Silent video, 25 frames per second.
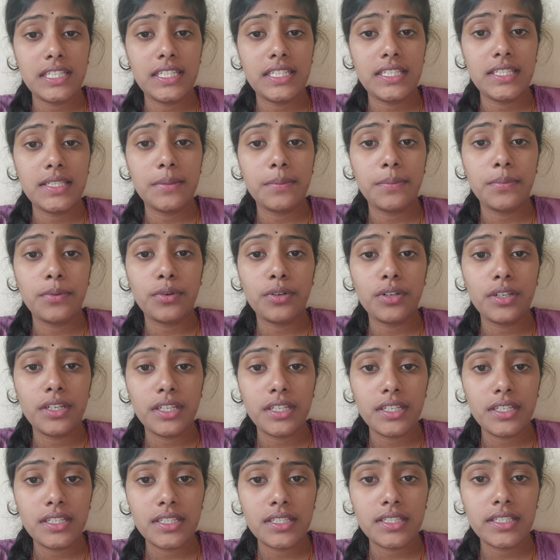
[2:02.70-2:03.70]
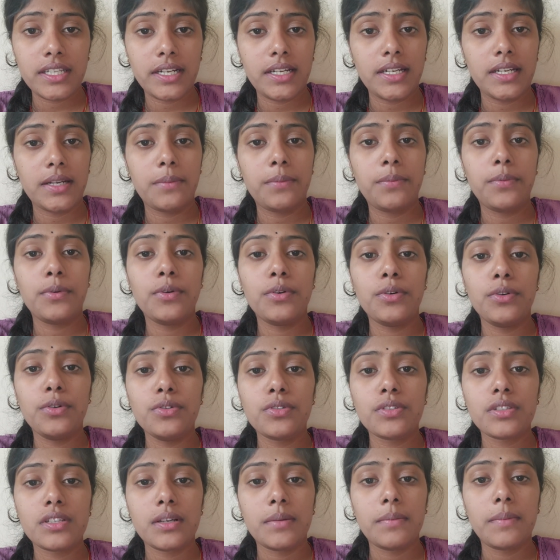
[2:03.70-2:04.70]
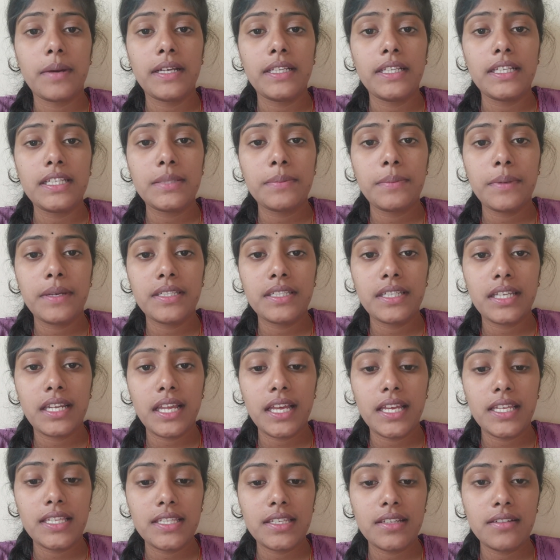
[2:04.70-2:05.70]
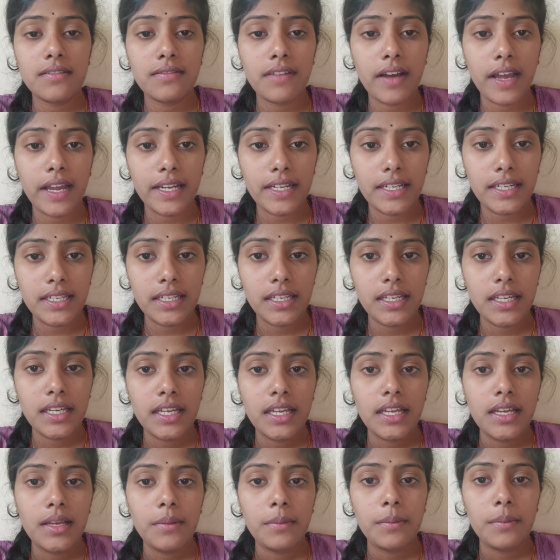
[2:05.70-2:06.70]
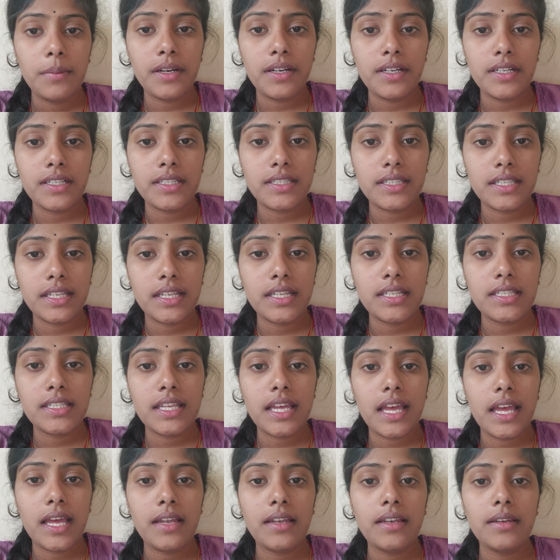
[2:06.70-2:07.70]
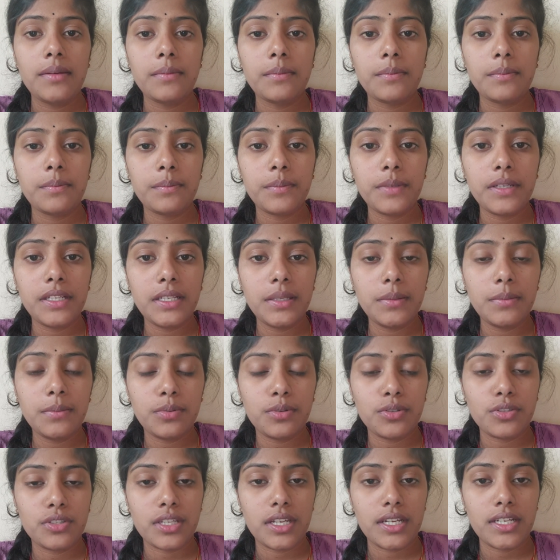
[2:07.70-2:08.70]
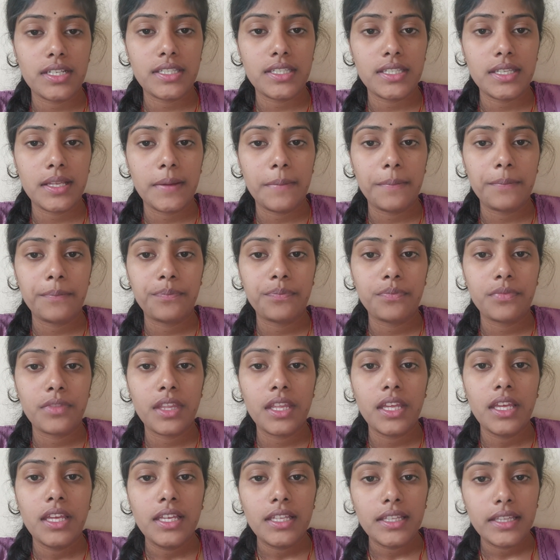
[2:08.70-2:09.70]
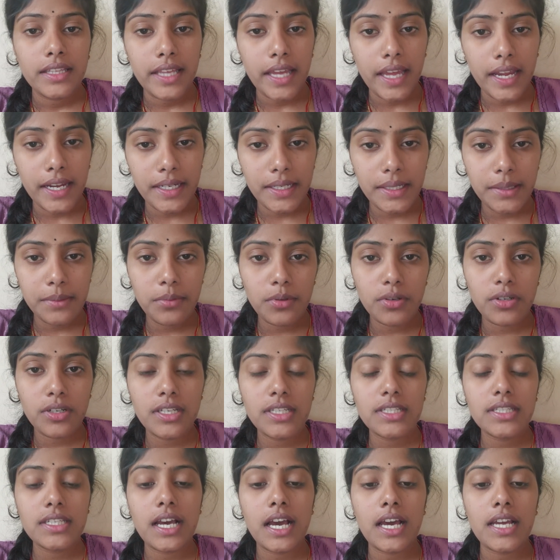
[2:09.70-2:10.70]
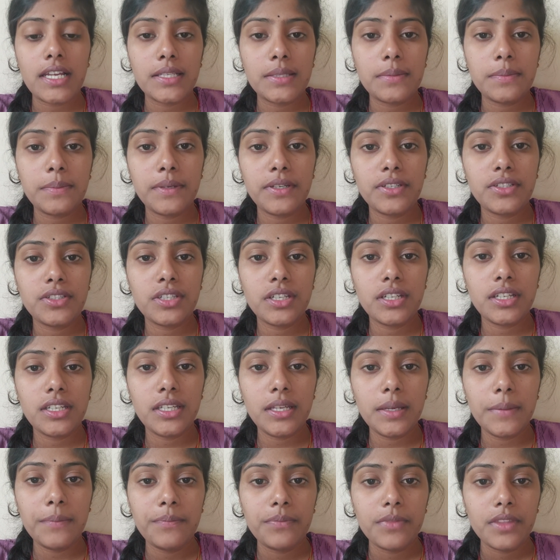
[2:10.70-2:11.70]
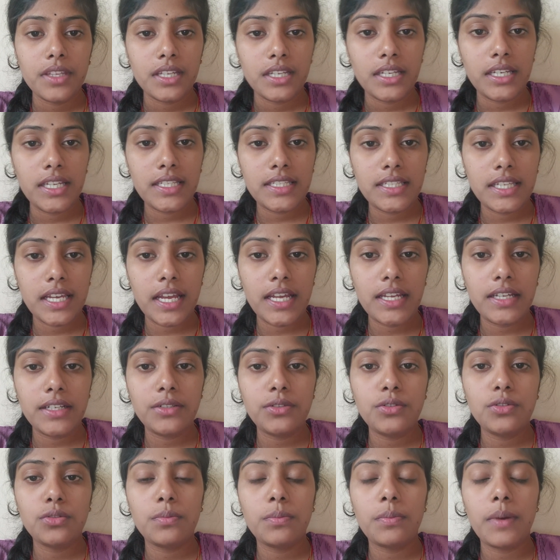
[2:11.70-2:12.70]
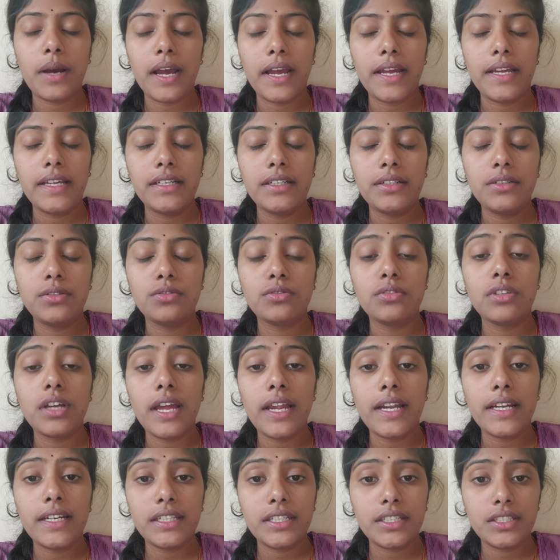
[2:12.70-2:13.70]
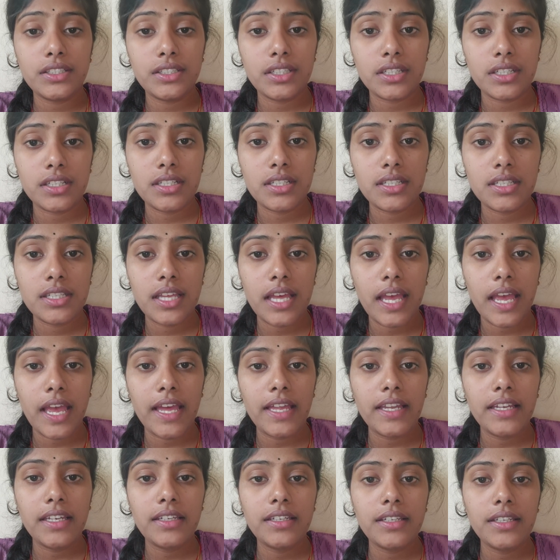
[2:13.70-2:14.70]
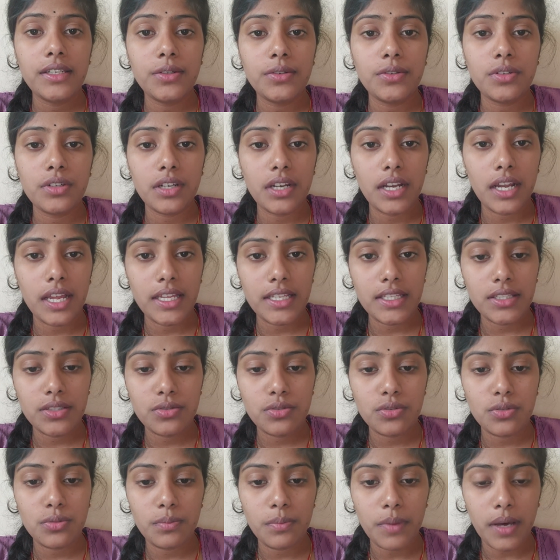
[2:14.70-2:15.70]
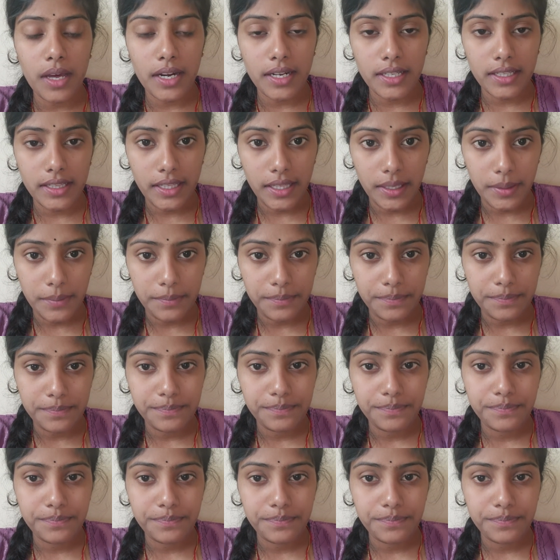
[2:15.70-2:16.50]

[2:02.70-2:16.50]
it is a proteins that are produced by the specialized white blood cells and B lymphocytes. The antibodies are specially designed to bind to the antigens and neutralize to mark them